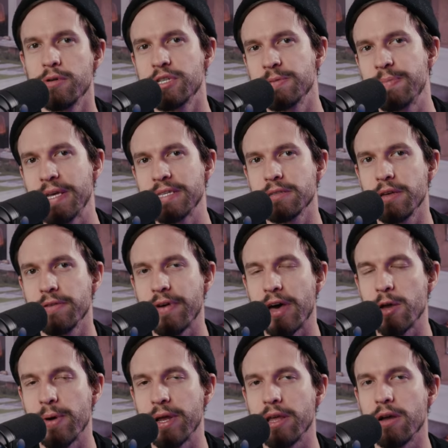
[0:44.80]
which is basically
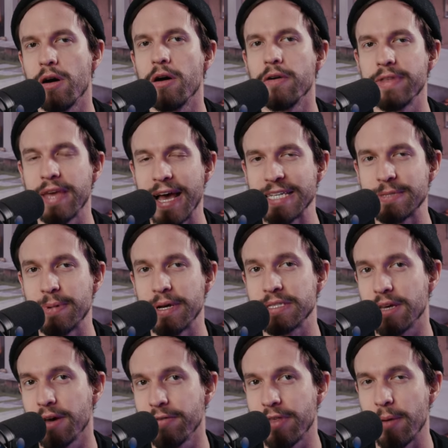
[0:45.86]
evaluating all the
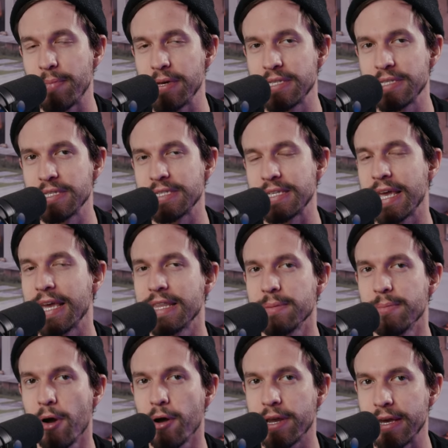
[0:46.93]
aspects of that business and the
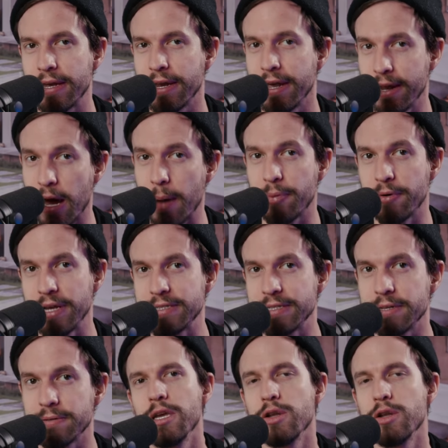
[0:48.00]
market it operates in.